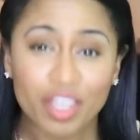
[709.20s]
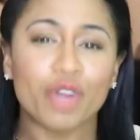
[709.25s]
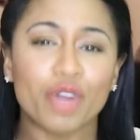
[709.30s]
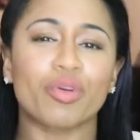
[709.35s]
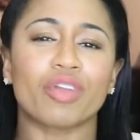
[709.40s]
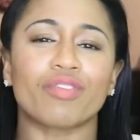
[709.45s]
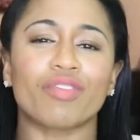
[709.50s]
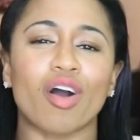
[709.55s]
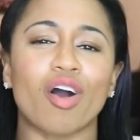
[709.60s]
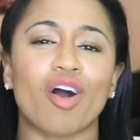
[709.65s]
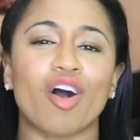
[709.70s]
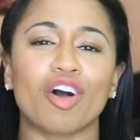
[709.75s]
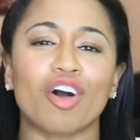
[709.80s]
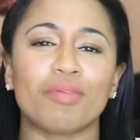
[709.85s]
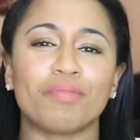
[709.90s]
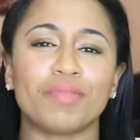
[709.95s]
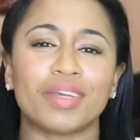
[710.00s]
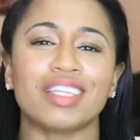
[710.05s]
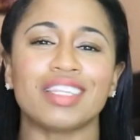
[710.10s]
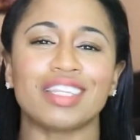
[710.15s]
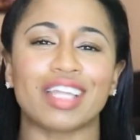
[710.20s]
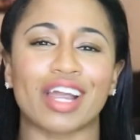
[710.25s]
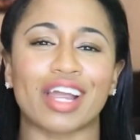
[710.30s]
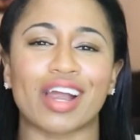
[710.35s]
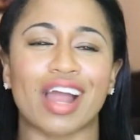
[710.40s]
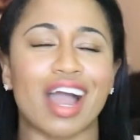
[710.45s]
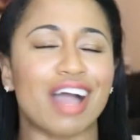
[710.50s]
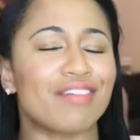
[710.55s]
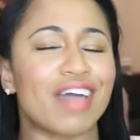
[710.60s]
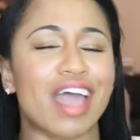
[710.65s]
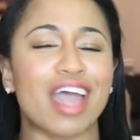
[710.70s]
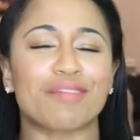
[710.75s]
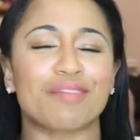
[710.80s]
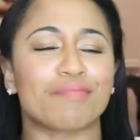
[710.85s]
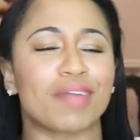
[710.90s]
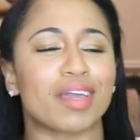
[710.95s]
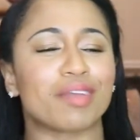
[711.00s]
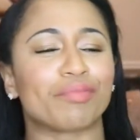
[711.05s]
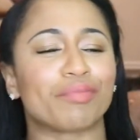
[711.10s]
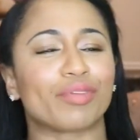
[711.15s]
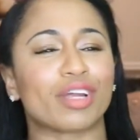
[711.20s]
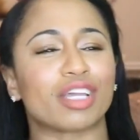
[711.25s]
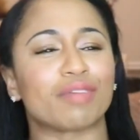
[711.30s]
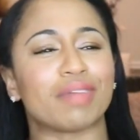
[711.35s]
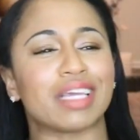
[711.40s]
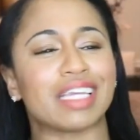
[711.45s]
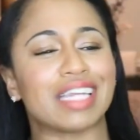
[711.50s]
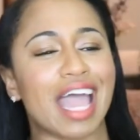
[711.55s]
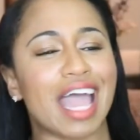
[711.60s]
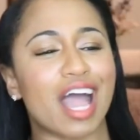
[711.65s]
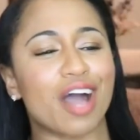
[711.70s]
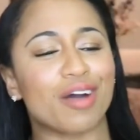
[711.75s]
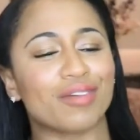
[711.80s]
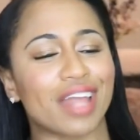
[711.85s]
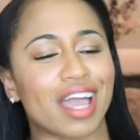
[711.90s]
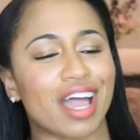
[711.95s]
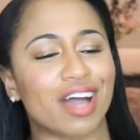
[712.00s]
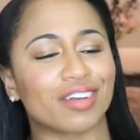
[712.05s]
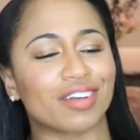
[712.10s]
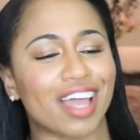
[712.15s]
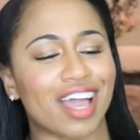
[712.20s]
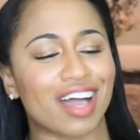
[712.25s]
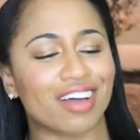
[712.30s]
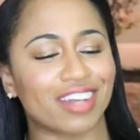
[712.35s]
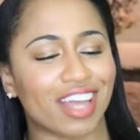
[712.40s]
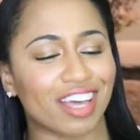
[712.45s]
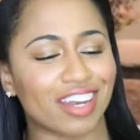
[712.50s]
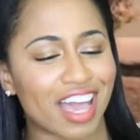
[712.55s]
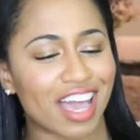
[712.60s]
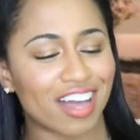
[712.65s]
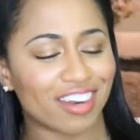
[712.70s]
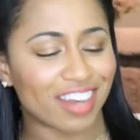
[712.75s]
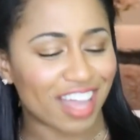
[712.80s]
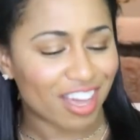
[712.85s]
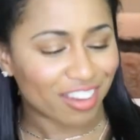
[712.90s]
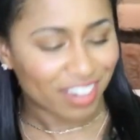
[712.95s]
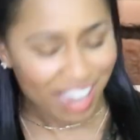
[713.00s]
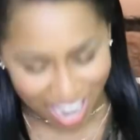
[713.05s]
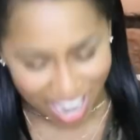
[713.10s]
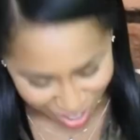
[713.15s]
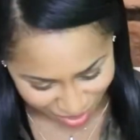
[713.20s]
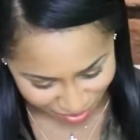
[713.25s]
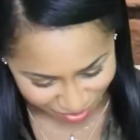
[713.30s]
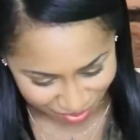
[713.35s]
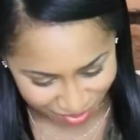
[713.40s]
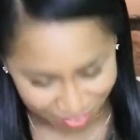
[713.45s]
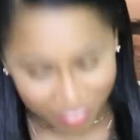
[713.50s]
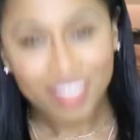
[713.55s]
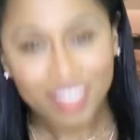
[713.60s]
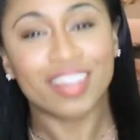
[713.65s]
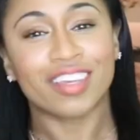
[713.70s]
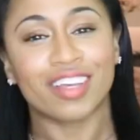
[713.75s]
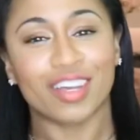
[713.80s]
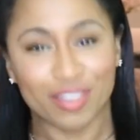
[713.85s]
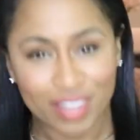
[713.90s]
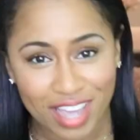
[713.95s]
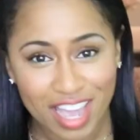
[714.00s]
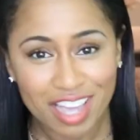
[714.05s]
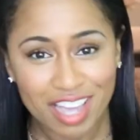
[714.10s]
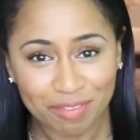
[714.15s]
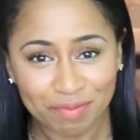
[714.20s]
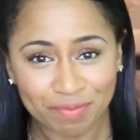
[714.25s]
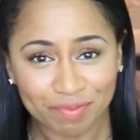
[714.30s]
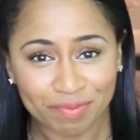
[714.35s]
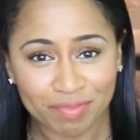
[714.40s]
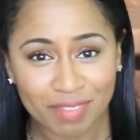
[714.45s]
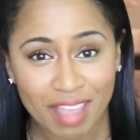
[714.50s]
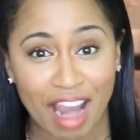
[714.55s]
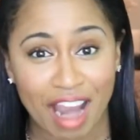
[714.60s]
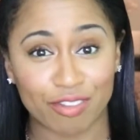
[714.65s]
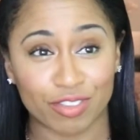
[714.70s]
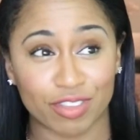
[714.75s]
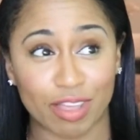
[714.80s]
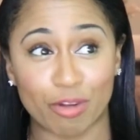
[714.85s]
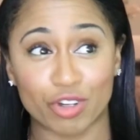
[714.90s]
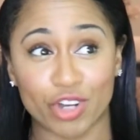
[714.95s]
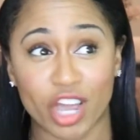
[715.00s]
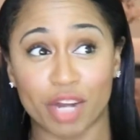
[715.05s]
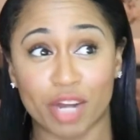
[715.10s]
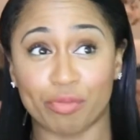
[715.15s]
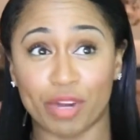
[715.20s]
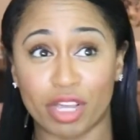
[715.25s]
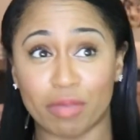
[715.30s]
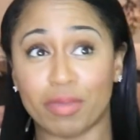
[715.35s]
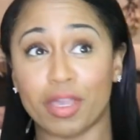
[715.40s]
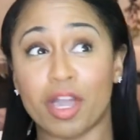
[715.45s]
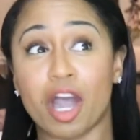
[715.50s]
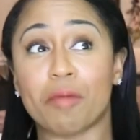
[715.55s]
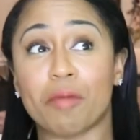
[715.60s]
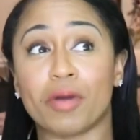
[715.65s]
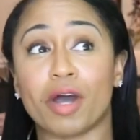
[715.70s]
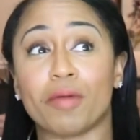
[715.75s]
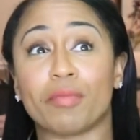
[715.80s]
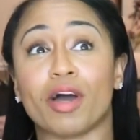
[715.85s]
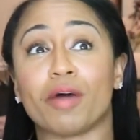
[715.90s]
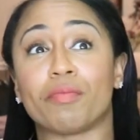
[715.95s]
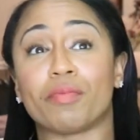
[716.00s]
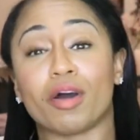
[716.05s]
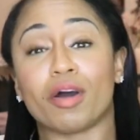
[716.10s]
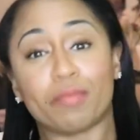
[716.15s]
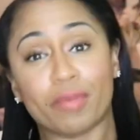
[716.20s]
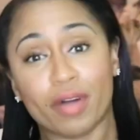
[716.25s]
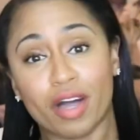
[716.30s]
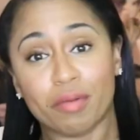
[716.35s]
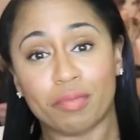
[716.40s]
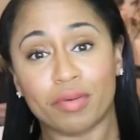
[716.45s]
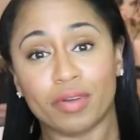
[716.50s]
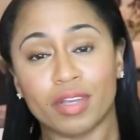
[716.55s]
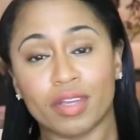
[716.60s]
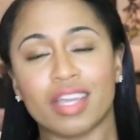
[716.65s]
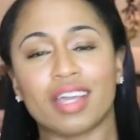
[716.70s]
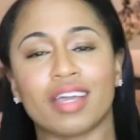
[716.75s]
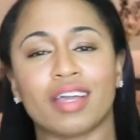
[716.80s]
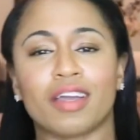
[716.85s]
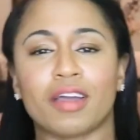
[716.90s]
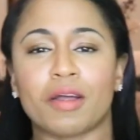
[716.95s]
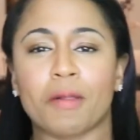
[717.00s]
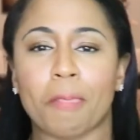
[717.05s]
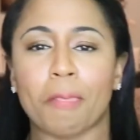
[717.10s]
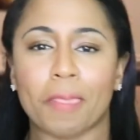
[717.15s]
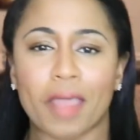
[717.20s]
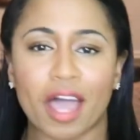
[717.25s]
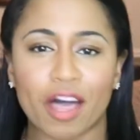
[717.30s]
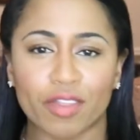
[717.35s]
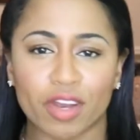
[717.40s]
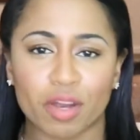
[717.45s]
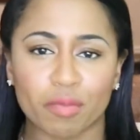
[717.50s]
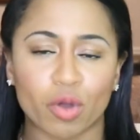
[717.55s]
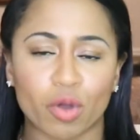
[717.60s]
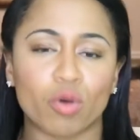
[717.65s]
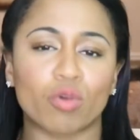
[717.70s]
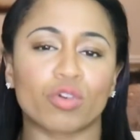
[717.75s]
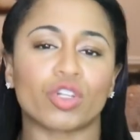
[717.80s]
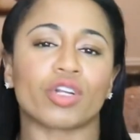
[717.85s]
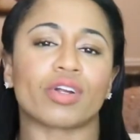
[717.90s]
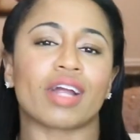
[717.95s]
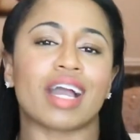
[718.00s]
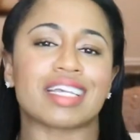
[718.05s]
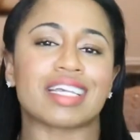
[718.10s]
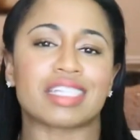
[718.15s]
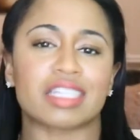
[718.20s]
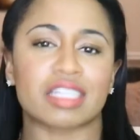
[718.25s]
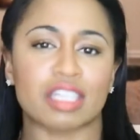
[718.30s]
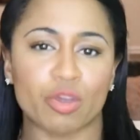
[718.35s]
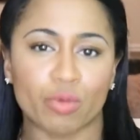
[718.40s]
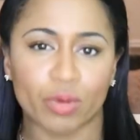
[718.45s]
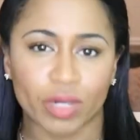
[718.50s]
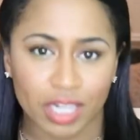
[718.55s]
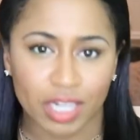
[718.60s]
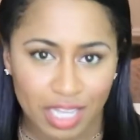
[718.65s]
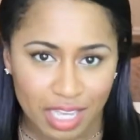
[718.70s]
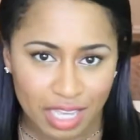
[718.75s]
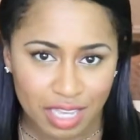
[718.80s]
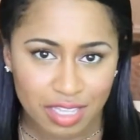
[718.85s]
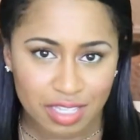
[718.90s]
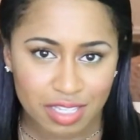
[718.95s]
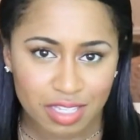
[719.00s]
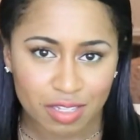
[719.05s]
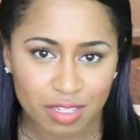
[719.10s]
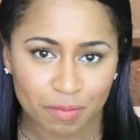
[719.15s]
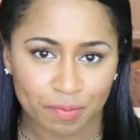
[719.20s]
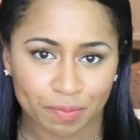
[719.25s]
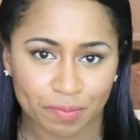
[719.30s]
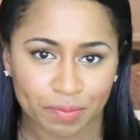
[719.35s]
We've all been there. I've had men bring me down, down, down, down, down, down, down. Okay? After they were trying to bring me up, up, up, up, up. Now that I'm older, I see what it is.